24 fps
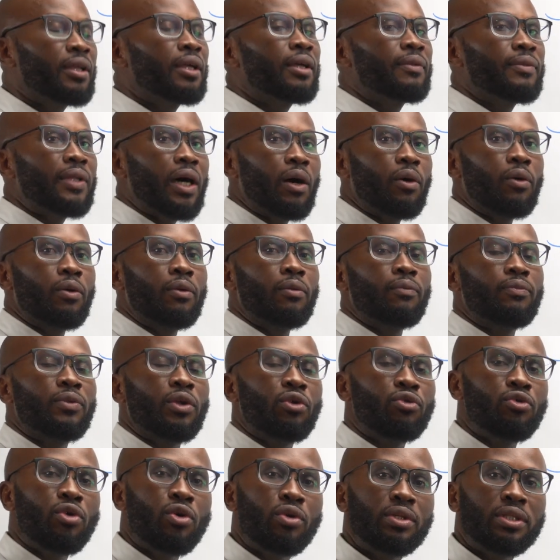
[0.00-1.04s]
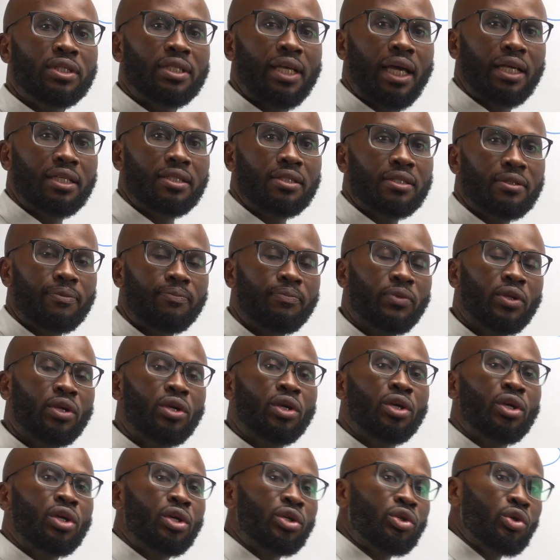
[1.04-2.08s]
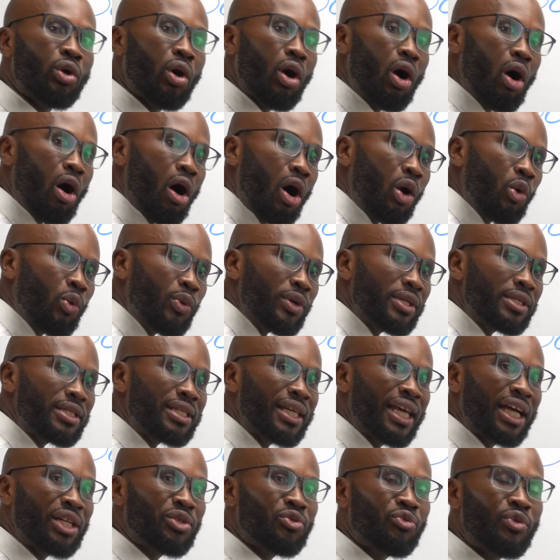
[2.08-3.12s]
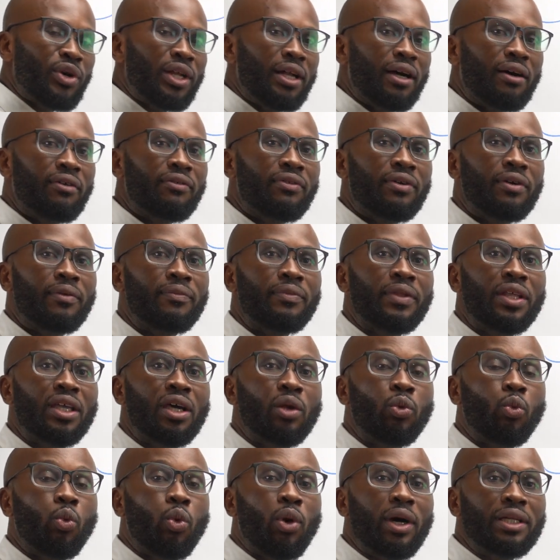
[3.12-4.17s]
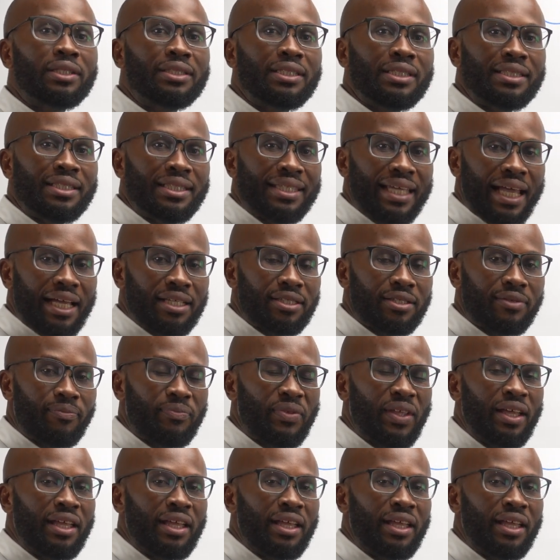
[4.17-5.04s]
Now, the rule says you always get rid of the unwanted guest